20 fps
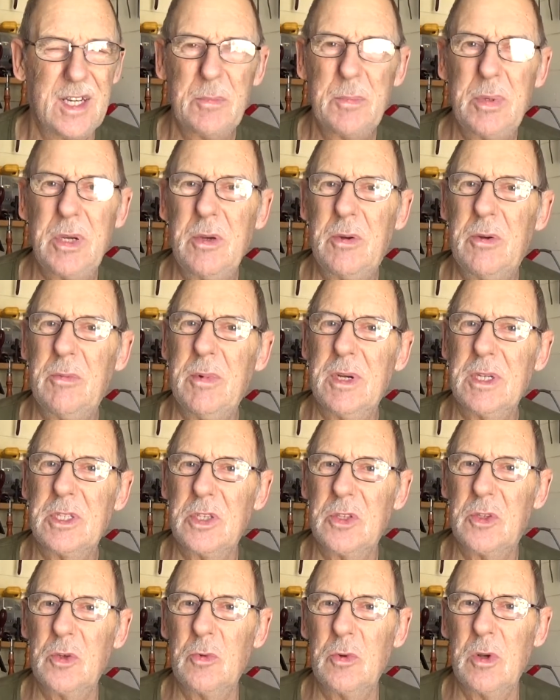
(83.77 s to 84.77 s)
people must
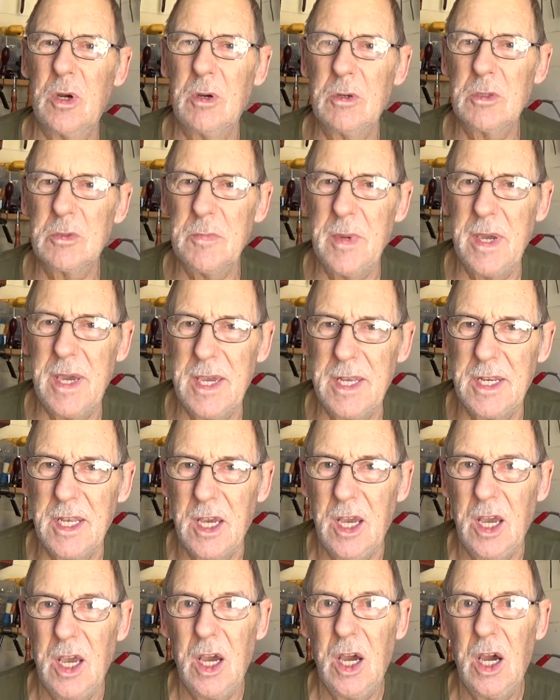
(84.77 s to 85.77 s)
have thought I was mad.
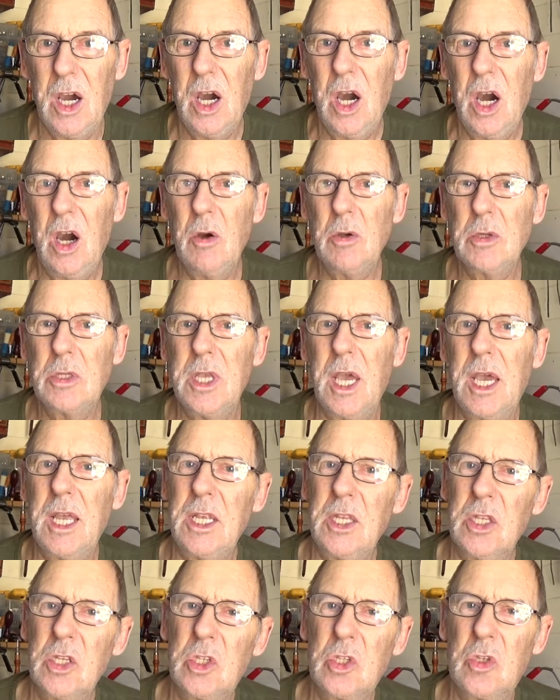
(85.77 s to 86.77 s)
I was down
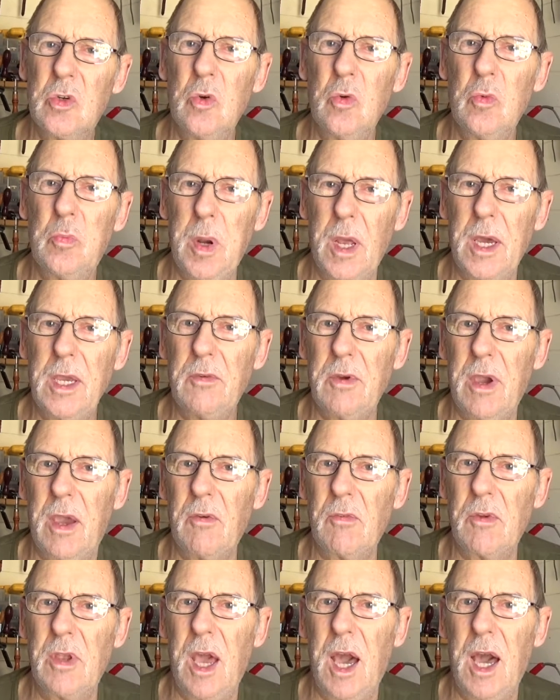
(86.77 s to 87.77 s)
in the school
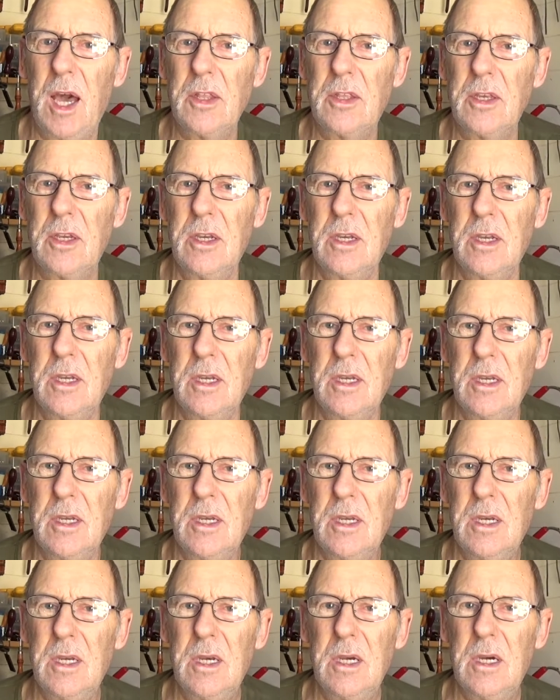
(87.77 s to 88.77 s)
playground yard
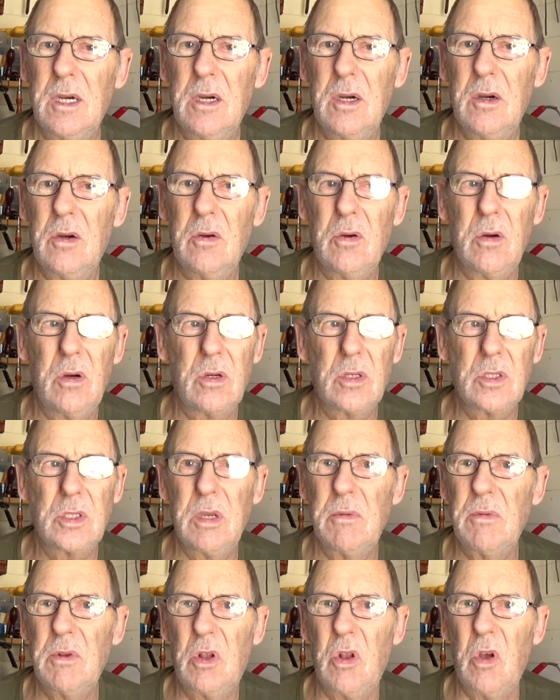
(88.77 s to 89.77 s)
at
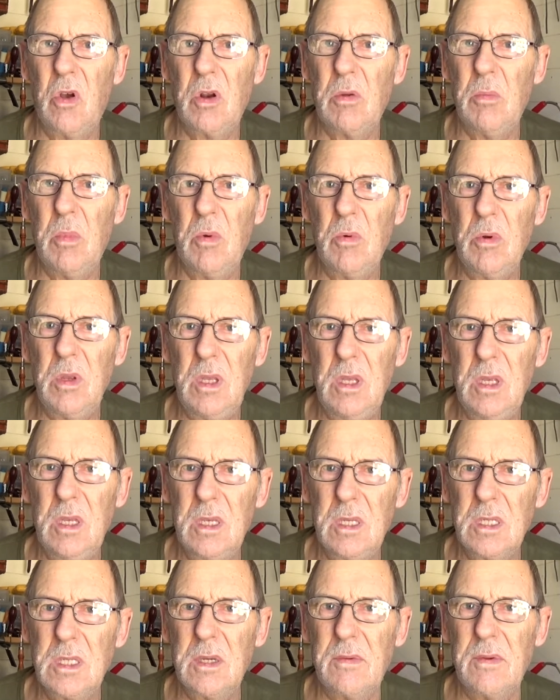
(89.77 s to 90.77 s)
7 o'clock in the morning,
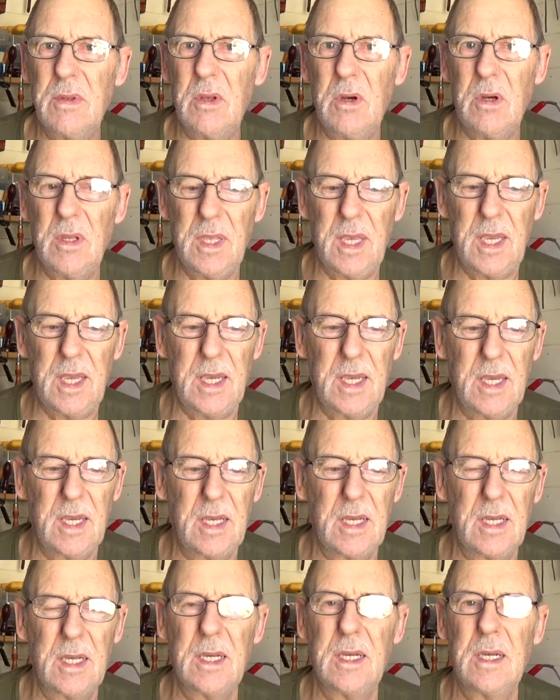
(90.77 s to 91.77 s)
something like that,
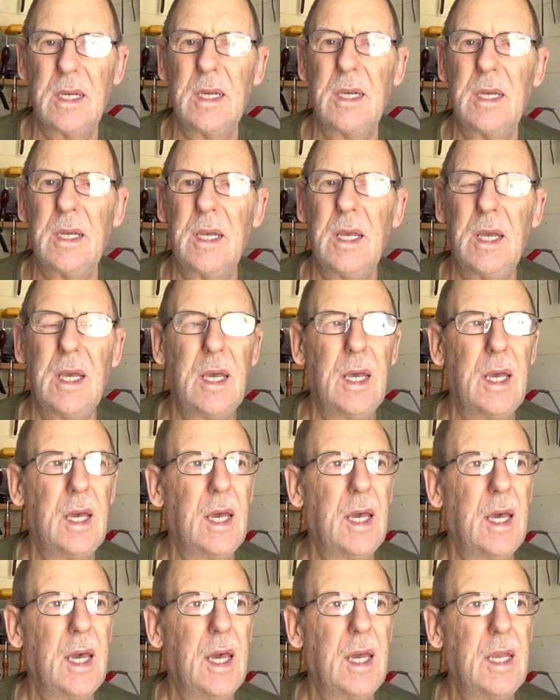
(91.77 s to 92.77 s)

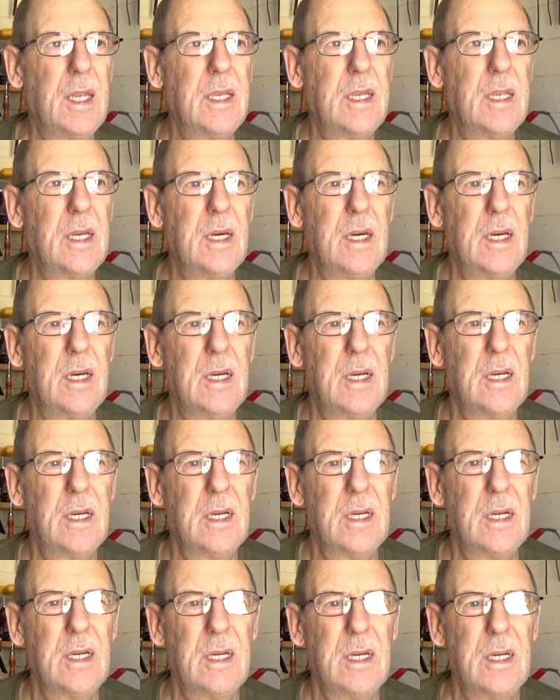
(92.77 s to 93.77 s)
and
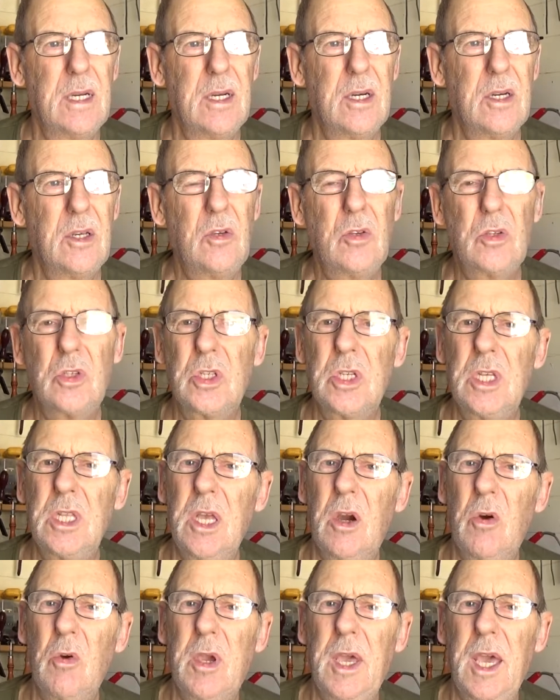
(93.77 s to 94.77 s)
you see the
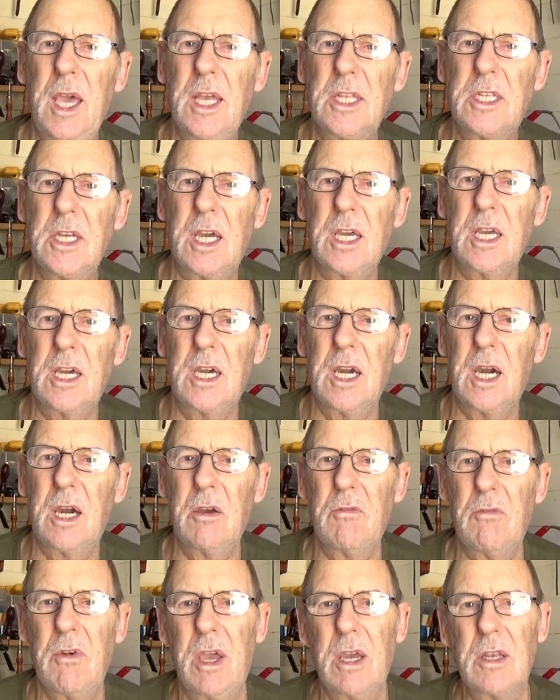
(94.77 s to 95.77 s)
old caretaker
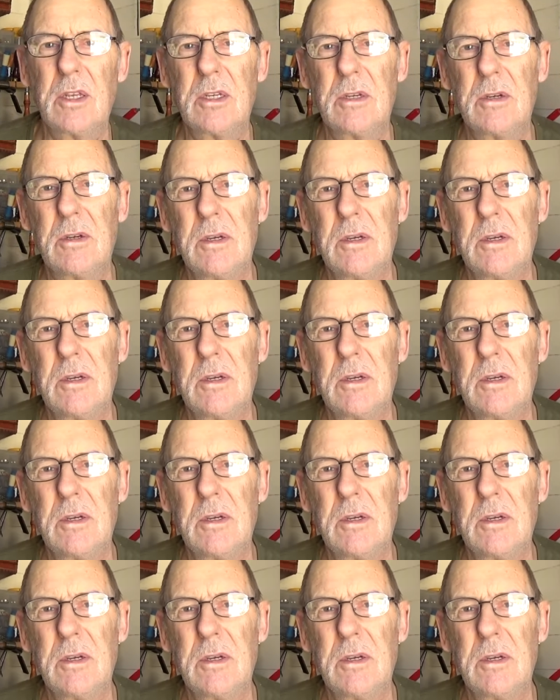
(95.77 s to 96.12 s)
going round,